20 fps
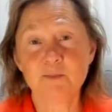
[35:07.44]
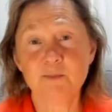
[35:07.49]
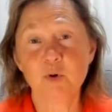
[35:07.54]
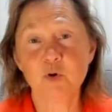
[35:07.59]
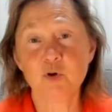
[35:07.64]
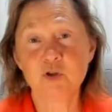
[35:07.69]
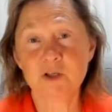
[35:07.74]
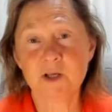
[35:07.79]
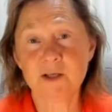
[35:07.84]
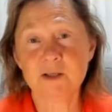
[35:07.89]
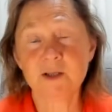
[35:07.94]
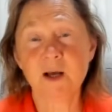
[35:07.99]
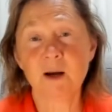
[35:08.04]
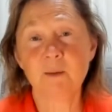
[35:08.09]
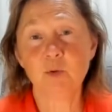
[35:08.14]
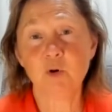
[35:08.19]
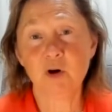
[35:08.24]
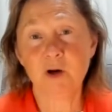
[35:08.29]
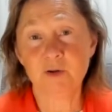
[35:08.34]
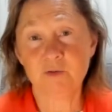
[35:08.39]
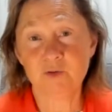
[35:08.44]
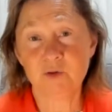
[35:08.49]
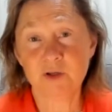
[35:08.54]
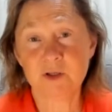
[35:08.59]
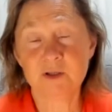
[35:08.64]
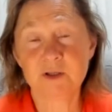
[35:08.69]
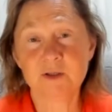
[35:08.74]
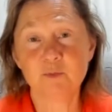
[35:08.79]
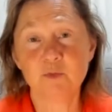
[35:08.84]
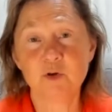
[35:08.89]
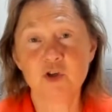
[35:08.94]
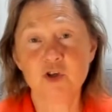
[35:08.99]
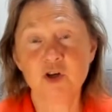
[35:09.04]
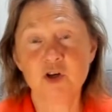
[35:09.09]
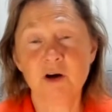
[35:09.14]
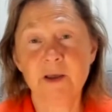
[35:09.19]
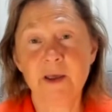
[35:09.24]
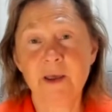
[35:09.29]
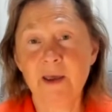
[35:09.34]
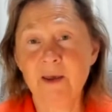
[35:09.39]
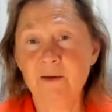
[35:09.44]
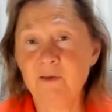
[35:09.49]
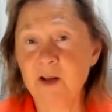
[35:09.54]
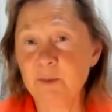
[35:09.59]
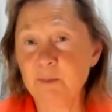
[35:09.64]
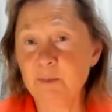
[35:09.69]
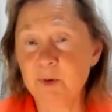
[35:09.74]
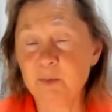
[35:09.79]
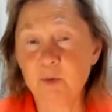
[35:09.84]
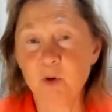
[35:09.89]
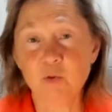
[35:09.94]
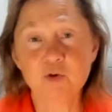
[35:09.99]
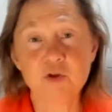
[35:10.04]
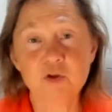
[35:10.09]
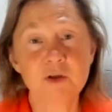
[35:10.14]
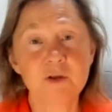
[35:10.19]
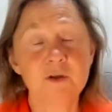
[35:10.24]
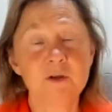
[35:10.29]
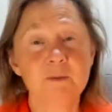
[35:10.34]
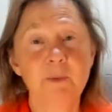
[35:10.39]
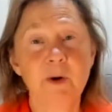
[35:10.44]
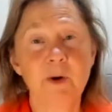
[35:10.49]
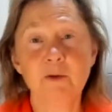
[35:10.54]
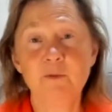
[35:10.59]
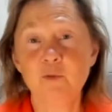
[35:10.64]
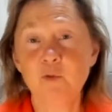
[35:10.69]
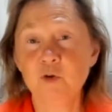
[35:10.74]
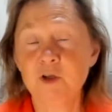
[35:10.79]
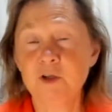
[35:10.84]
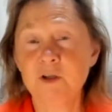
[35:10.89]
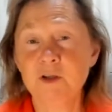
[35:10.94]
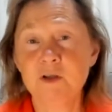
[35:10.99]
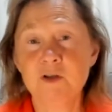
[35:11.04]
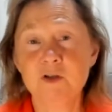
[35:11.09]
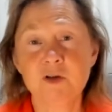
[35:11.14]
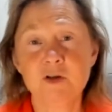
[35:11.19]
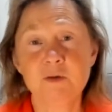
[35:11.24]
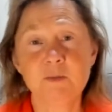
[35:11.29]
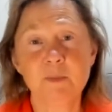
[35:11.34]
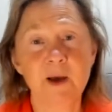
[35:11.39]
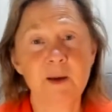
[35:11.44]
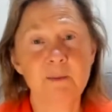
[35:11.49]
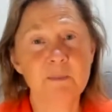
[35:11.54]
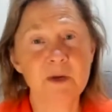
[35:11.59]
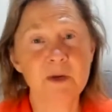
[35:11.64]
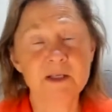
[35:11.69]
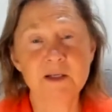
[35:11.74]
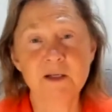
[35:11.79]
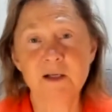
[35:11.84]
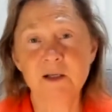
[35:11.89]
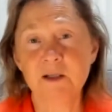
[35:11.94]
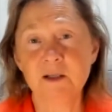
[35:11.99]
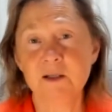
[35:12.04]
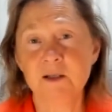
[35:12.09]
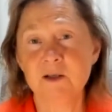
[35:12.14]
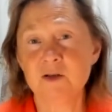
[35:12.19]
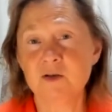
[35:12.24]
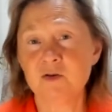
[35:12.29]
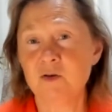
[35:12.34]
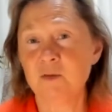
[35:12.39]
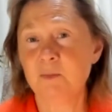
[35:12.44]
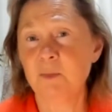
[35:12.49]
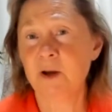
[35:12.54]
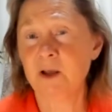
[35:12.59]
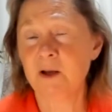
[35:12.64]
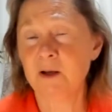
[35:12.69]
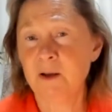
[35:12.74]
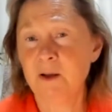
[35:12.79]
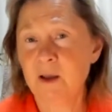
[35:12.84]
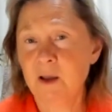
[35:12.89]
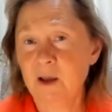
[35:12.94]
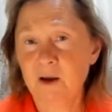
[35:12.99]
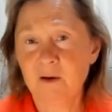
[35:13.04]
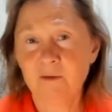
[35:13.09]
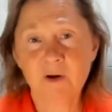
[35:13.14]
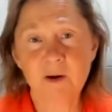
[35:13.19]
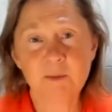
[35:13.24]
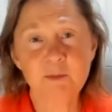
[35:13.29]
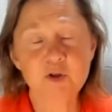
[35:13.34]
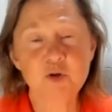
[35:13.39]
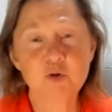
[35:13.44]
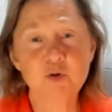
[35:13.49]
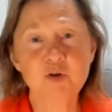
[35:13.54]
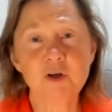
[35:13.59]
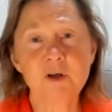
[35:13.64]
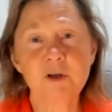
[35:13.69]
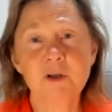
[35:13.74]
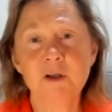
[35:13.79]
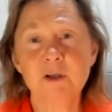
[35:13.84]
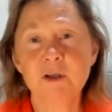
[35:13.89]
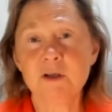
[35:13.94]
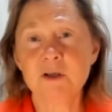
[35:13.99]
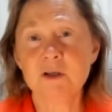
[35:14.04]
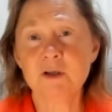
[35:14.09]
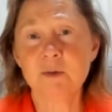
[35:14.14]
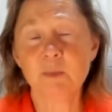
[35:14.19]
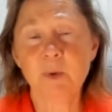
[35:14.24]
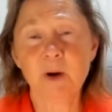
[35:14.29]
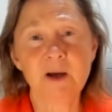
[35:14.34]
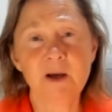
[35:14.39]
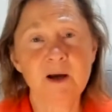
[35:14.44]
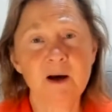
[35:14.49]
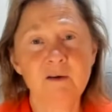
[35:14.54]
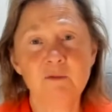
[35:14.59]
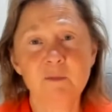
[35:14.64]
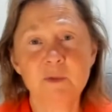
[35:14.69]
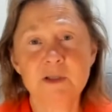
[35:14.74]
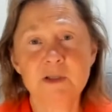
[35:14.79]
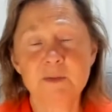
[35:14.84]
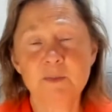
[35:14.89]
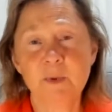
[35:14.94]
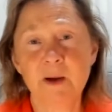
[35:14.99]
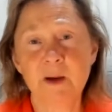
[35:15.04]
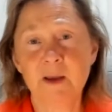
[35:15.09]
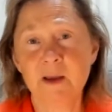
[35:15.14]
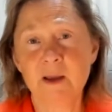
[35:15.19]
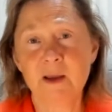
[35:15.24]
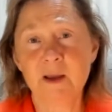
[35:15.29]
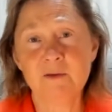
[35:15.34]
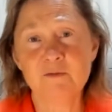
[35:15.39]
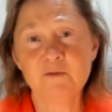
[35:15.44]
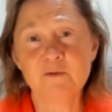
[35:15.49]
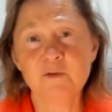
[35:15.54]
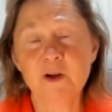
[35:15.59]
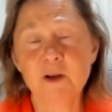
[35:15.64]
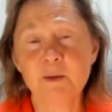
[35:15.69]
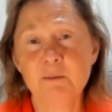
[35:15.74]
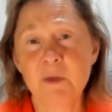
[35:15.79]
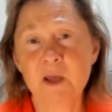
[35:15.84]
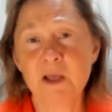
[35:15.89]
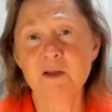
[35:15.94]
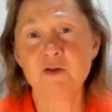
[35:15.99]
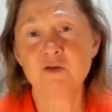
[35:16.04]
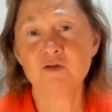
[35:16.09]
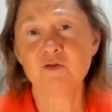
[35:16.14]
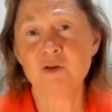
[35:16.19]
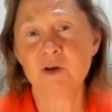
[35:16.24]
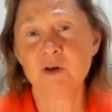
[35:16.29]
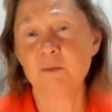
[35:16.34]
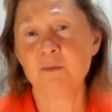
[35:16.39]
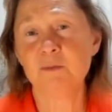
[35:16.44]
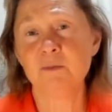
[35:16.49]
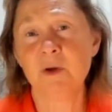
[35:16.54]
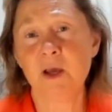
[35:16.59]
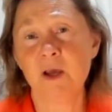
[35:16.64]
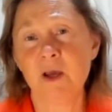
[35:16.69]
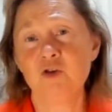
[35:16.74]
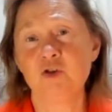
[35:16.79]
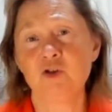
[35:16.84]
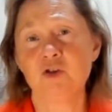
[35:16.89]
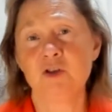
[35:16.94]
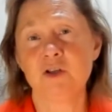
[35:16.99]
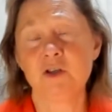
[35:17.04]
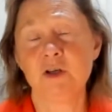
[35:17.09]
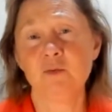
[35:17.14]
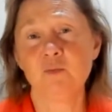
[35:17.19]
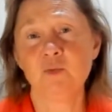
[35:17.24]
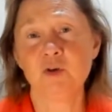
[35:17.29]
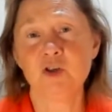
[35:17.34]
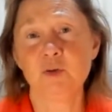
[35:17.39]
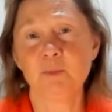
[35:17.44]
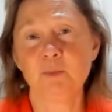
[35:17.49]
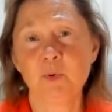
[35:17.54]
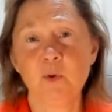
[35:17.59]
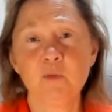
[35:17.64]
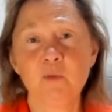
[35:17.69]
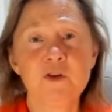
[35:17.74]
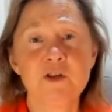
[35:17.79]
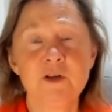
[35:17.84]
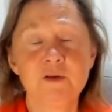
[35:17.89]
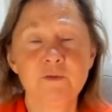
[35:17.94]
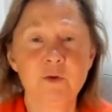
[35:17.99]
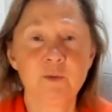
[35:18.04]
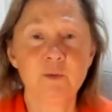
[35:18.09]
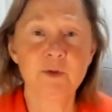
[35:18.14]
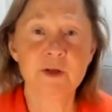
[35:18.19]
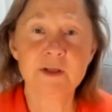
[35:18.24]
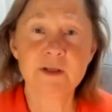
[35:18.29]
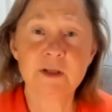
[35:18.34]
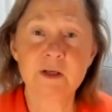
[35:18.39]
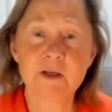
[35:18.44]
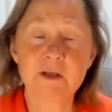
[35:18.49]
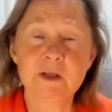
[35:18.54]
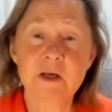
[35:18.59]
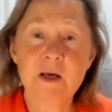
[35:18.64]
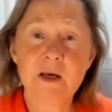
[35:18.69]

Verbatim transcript: processed yeah. carbohydrates which are heavily promoted by food mm. industry mm. by medical industry by uh, pharmaceutical industry by governments by every mainstream agency which are profiting from these things